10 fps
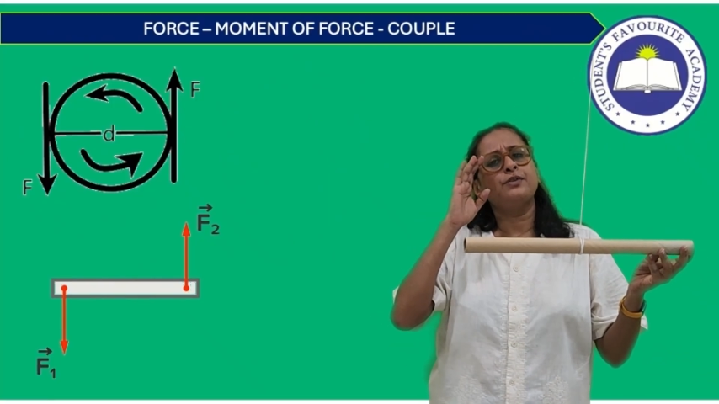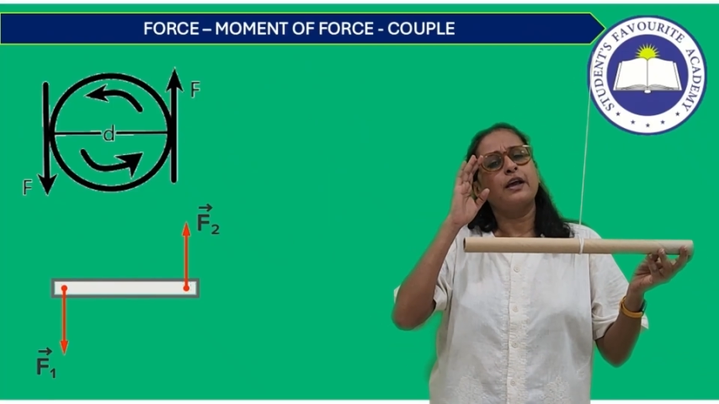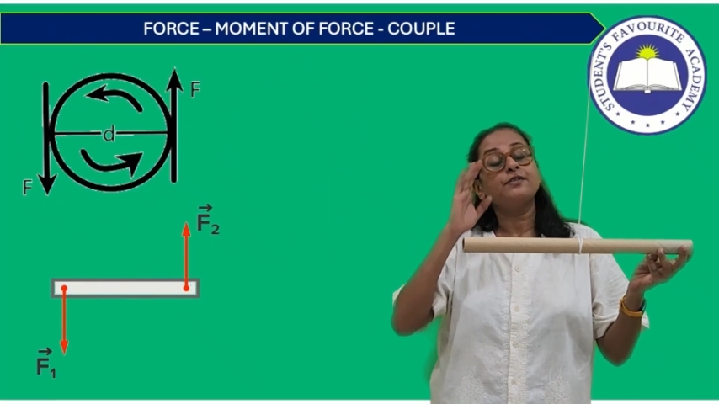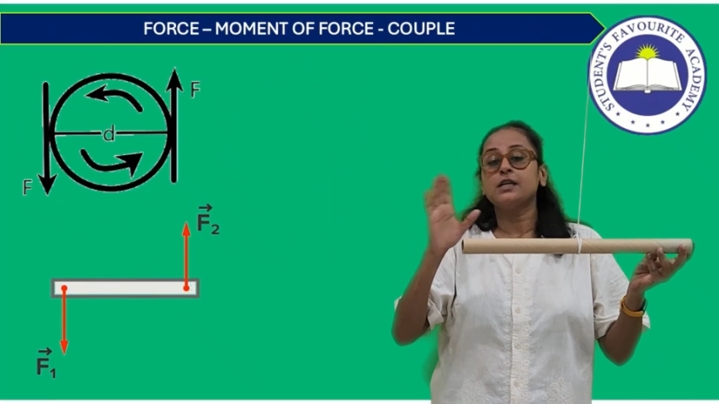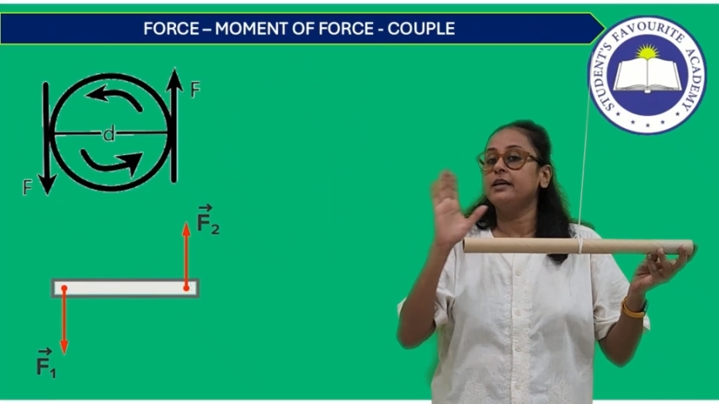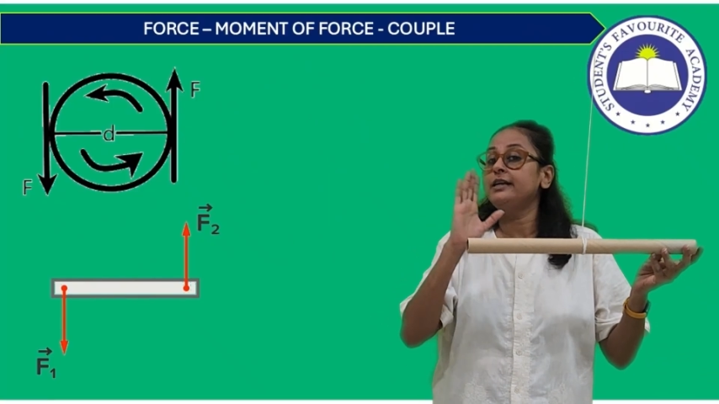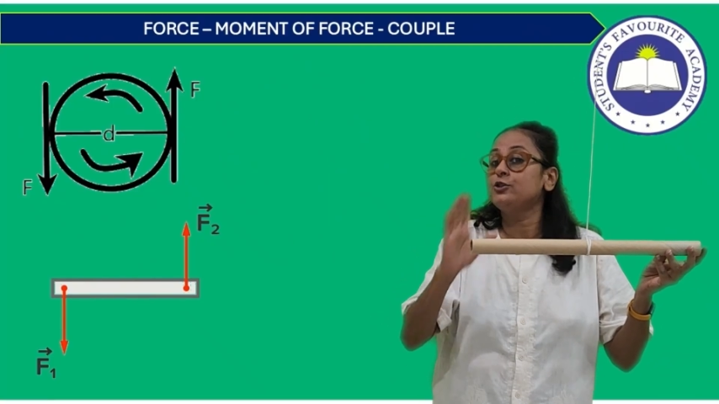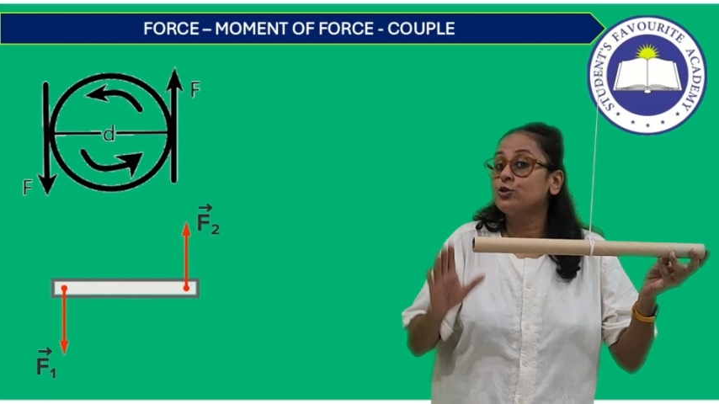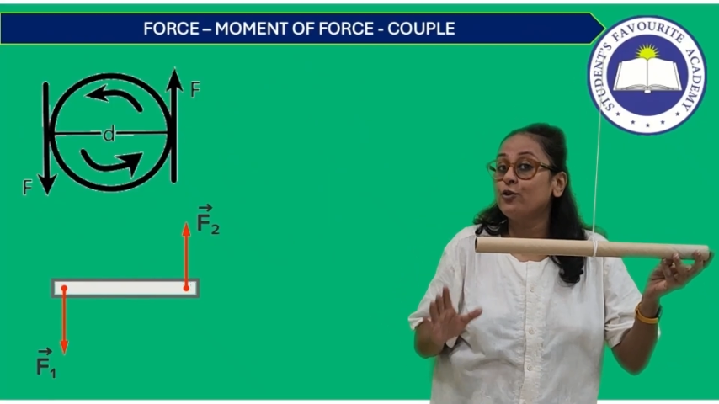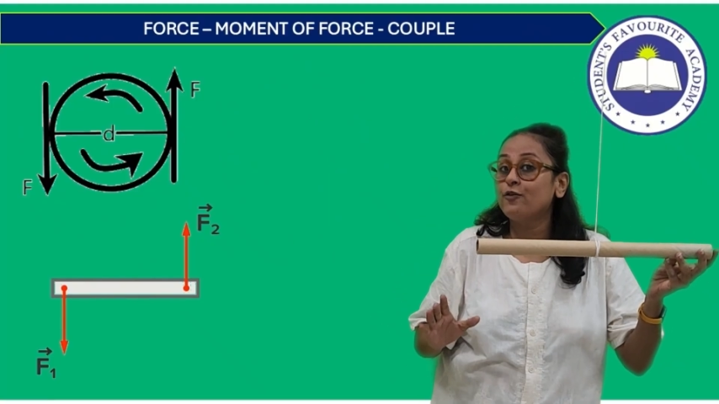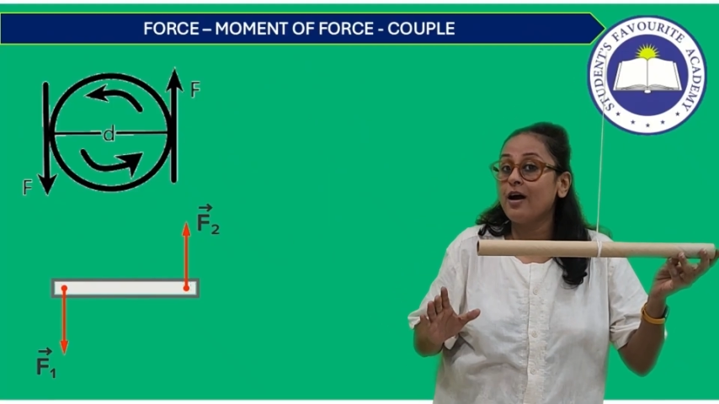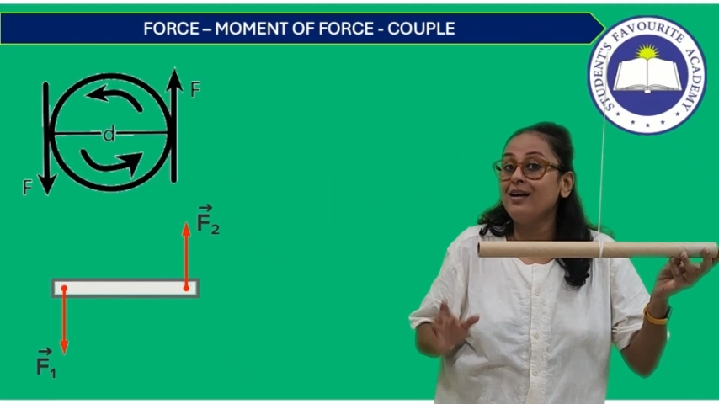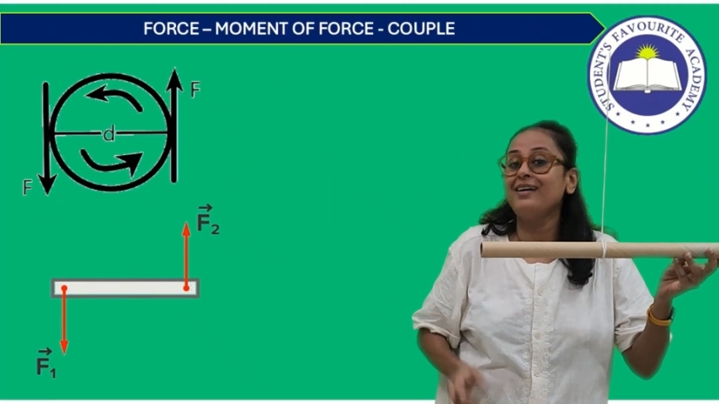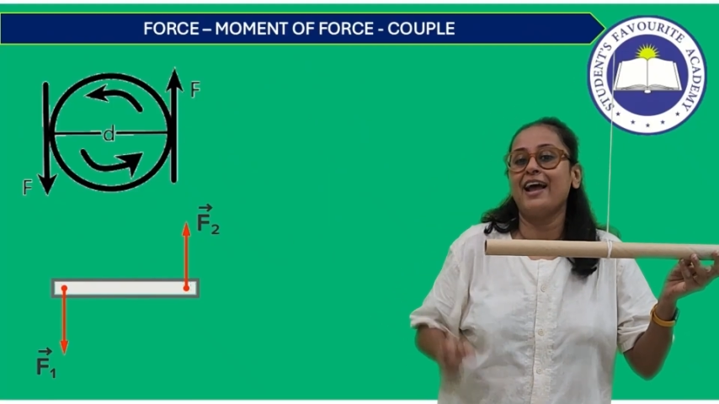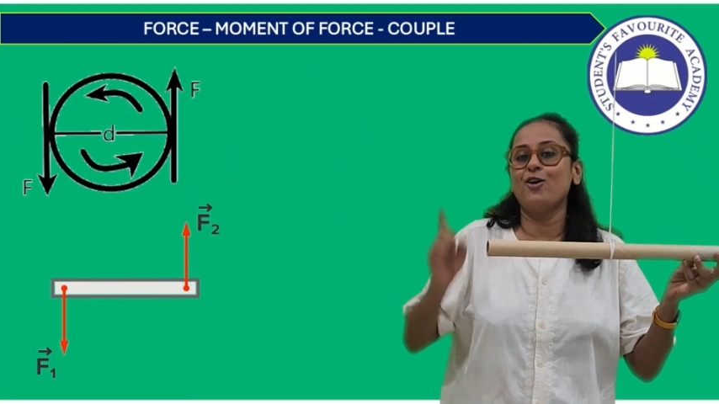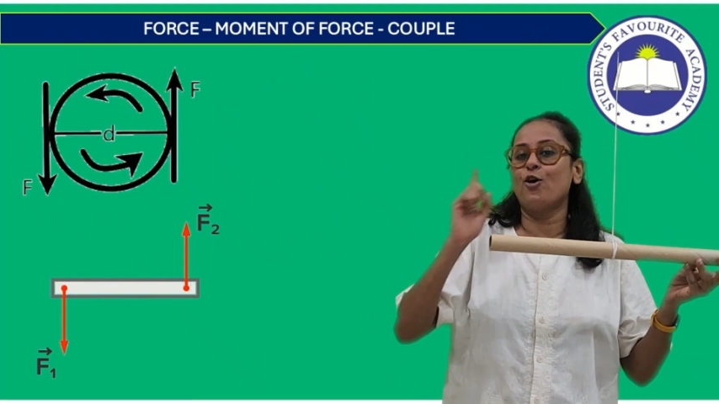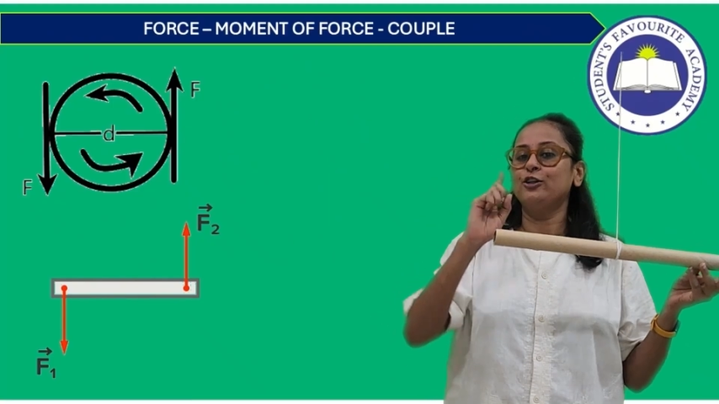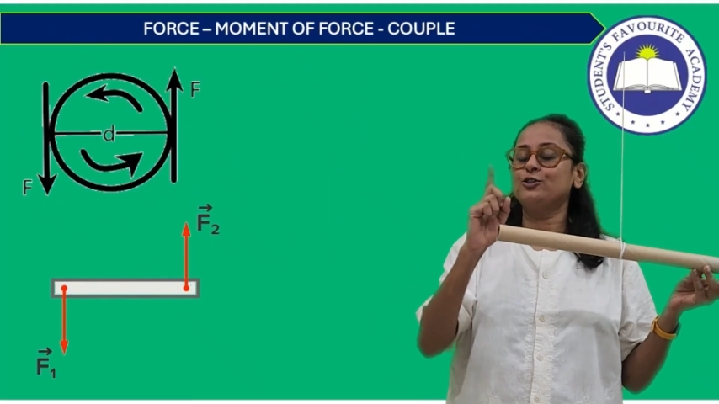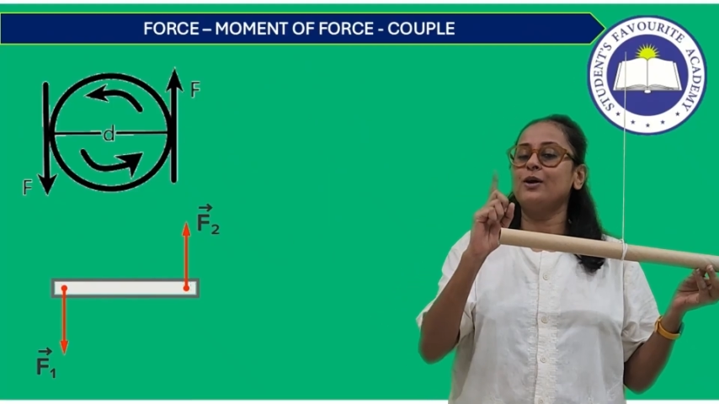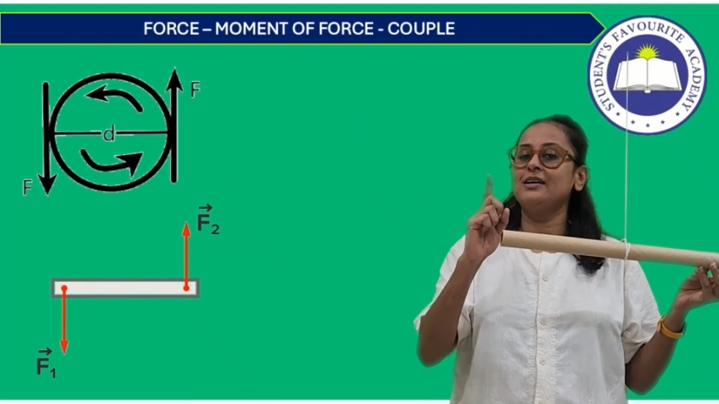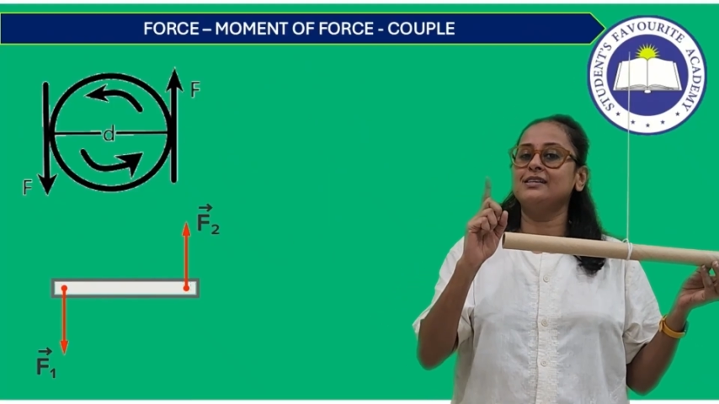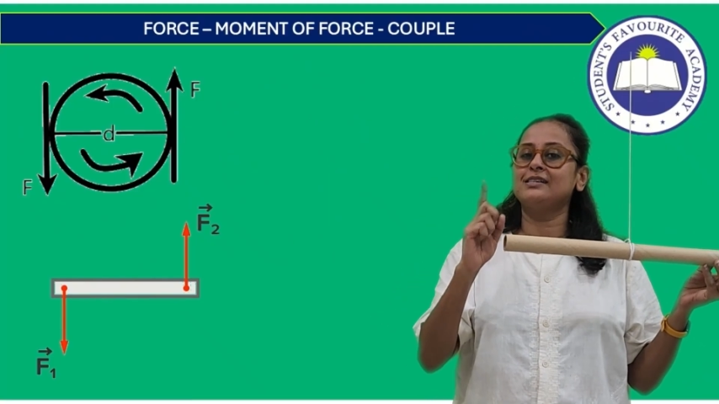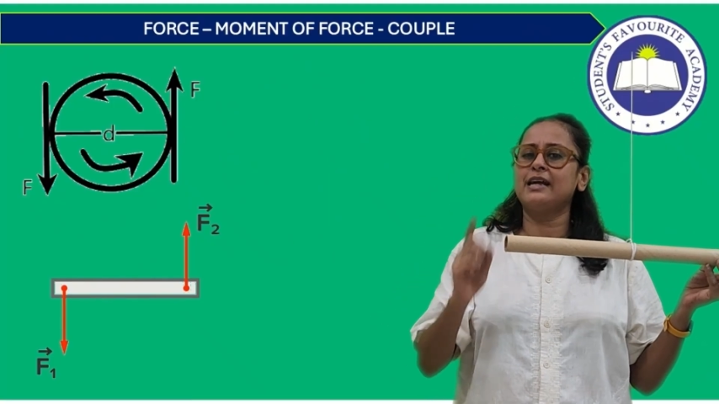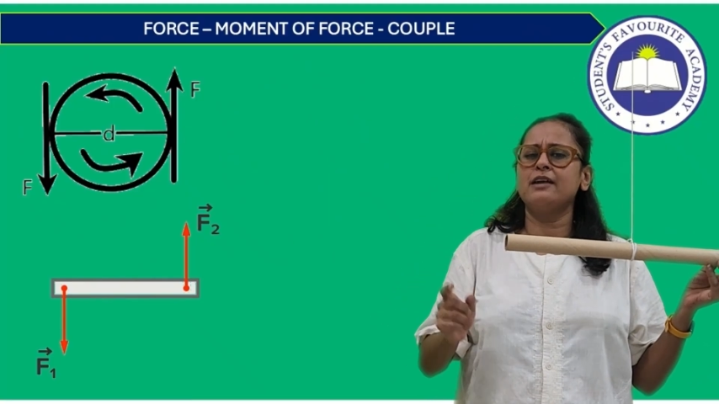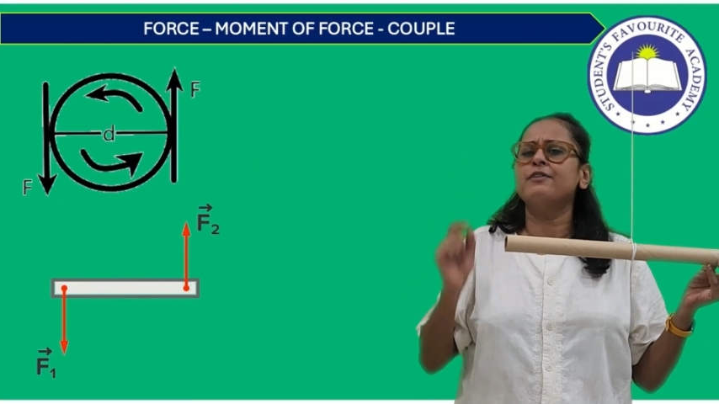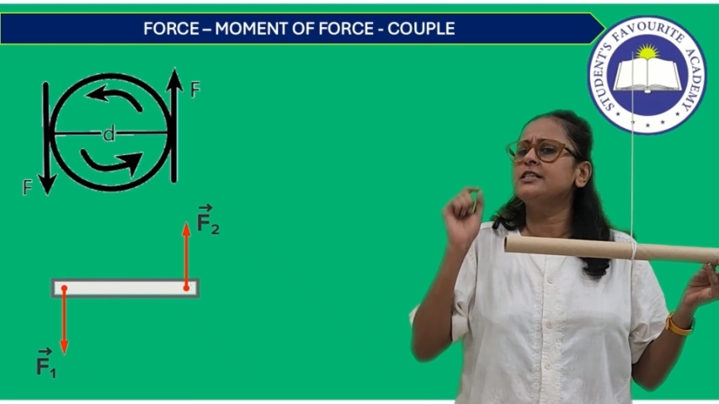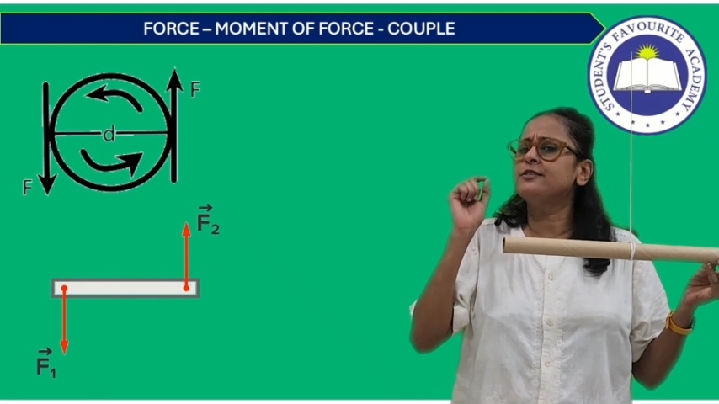have studied so far and also understand one